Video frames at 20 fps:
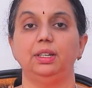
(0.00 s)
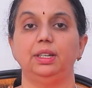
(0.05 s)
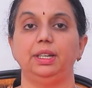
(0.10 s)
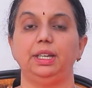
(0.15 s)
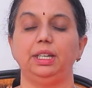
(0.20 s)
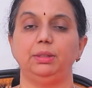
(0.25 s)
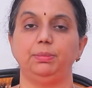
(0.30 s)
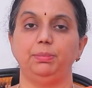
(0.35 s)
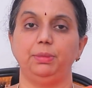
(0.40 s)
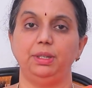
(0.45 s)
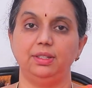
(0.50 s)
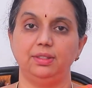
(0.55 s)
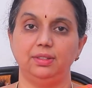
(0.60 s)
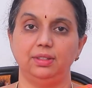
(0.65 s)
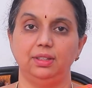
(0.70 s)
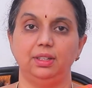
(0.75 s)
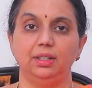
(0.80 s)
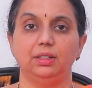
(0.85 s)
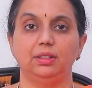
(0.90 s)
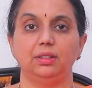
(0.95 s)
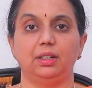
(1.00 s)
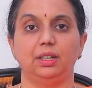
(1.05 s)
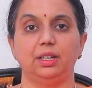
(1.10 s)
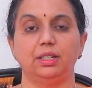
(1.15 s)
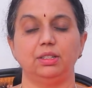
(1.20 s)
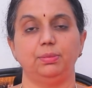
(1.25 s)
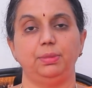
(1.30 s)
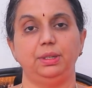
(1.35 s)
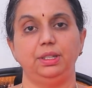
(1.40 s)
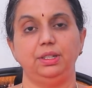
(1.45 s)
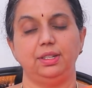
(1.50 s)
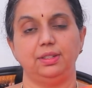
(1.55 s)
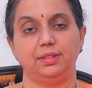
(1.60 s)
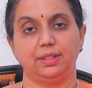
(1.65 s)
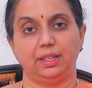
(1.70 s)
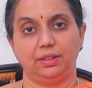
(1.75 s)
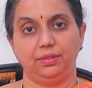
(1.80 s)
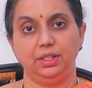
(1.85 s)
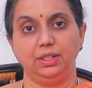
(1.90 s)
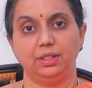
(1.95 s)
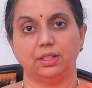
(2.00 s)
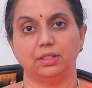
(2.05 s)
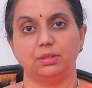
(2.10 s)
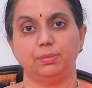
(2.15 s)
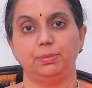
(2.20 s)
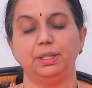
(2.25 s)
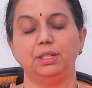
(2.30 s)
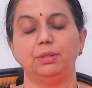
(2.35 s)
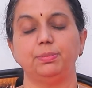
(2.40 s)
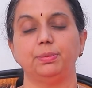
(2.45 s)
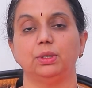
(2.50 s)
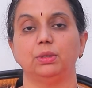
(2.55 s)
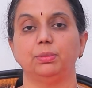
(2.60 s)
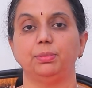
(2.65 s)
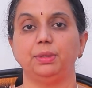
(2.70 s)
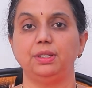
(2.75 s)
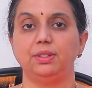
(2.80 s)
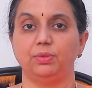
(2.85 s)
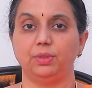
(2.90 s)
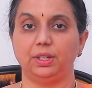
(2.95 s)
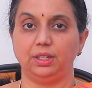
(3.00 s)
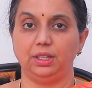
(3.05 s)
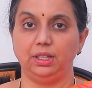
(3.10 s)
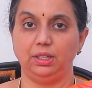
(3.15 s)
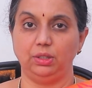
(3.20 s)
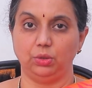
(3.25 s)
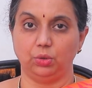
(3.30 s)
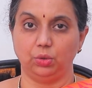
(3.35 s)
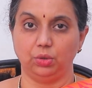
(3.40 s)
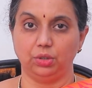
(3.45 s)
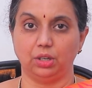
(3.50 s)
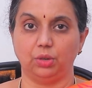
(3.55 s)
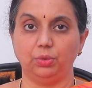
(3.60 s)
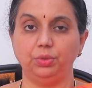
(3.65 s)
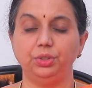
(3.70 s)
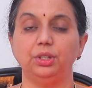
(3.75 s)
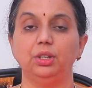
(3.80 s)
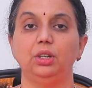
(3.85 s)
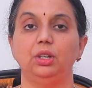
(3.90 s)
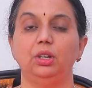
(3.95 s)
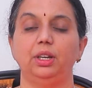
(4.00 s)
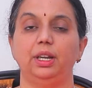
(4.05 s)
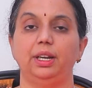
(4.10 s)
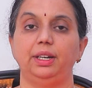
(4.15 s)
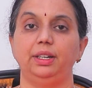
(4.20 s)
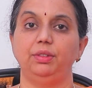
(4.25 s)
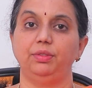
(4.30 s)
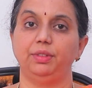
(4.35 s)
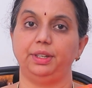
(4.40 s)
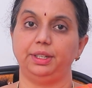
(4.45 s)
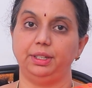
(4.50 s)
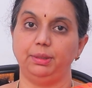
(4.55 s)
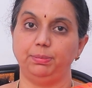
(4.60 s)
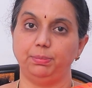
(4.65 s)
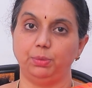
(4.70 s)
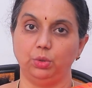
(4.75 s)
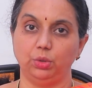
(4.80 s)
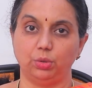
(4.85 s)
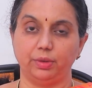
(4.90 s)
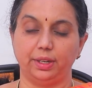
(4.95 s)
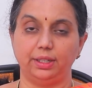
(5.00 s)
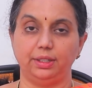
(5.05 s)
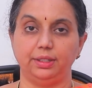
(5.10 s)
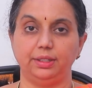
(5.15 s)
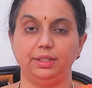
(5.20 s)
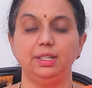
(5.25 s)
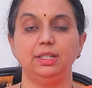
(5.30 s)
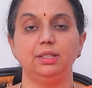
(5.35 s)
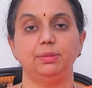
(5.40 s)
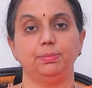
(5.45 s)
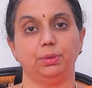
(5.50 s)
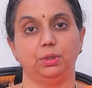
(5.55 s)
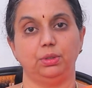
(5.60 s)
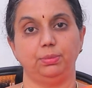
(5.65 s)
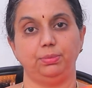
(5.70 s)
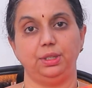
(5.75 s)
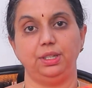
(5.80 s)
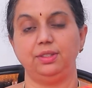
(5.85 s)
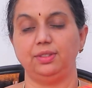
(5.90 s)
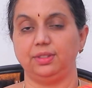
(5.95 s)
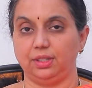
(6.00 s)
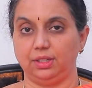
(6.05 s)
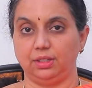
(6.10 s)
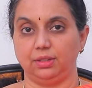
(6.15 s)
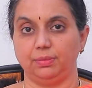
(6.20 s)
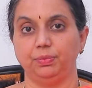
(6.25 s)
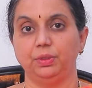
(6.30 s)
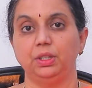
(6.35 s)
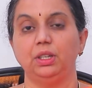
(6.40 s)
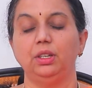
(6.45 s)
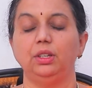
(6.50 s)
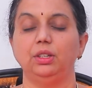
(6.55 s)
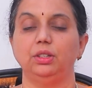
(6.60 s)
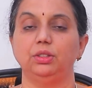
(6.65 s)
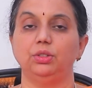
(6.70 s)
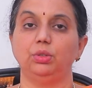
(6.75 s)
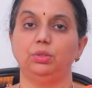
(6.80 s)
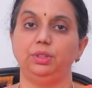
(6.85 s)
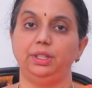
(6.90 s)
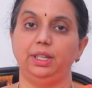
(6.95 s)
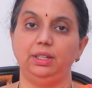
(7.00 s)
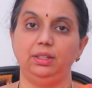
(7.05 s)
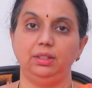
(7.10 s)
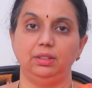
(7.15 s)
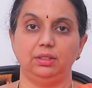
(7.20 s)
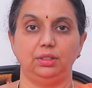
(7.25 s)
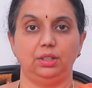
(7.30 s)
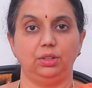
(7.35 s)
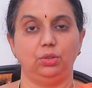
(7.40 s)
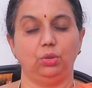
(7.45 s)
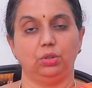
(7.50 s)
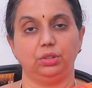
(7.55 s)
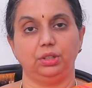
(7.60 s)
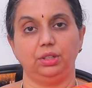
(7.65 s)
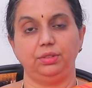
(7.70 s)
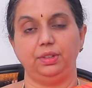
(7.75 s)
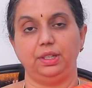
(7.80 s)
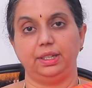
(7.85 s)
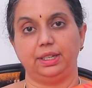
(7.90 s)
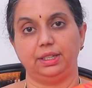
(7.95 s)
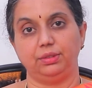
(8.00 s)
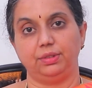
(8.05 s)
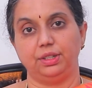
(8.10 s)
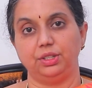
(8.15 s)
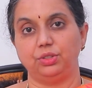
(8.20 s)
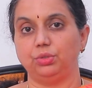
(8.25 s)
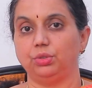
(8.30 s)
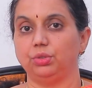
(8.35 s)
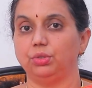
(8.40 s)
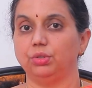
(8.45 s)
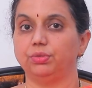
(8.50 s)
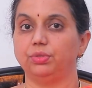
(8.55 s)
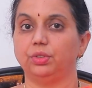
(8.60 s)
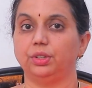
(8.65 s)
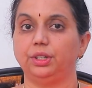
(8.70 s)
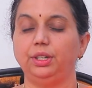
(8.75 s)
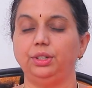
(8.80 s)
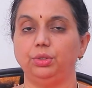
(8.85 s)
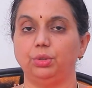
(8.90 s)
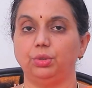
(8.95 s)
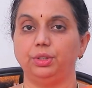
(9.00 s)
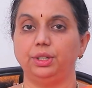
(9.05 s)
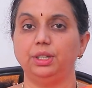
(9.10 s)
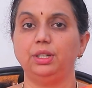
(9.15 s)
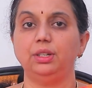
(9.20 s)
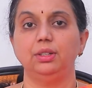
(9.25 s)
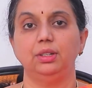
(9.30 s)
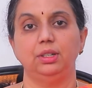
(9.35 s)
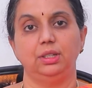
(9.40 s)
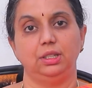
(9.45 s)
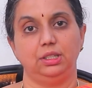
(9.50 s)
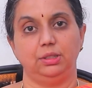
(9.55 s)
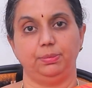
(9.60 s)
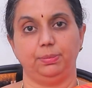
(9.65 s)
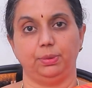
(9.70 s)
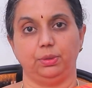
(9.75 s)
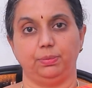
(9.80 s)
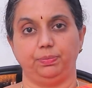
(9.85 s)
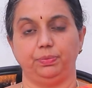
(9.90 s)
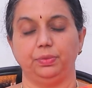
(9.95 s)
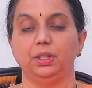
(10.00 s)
It means a husband is having husband's sperm is very low count and a very poor quality sperm is seen. So then the doctor will advise to go for a donor sperm.